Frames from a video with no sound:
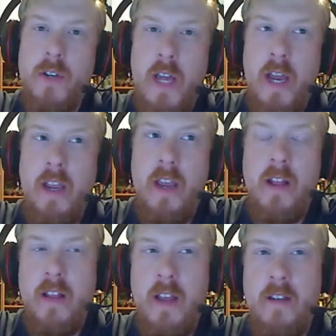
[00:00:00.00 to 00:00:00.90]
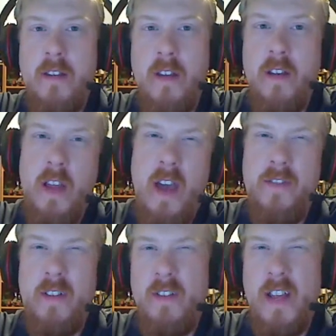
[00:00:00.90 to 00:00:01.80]
deck, and then to have
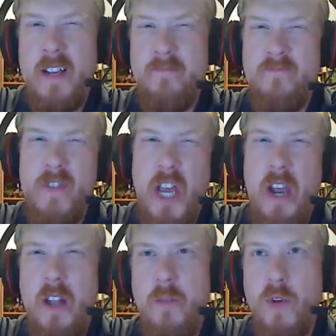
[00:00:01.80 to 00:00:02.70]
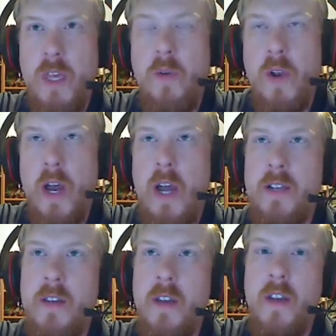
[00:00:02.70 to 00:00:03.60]
to shackle him with
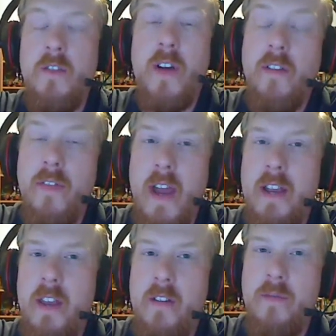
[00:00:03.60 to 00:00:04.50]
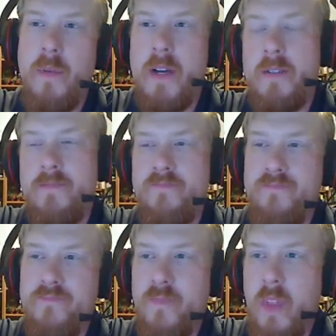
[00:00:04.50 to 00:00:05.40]
Equinox is very effective, but
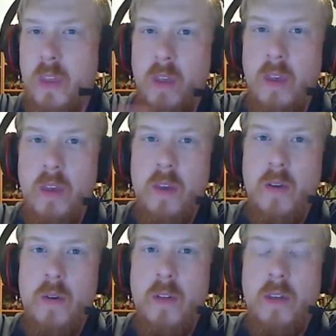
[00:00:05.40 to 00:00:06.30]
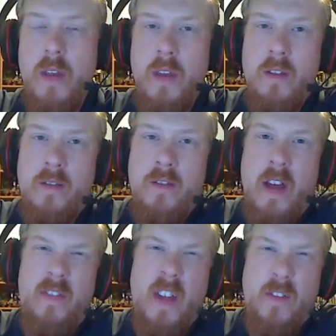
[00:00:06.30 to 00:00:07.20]
it's
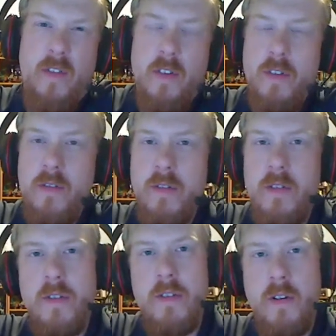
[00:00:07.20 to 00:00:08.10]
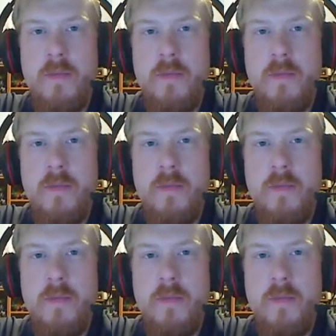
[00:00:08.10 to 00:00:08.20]
not flavorful. So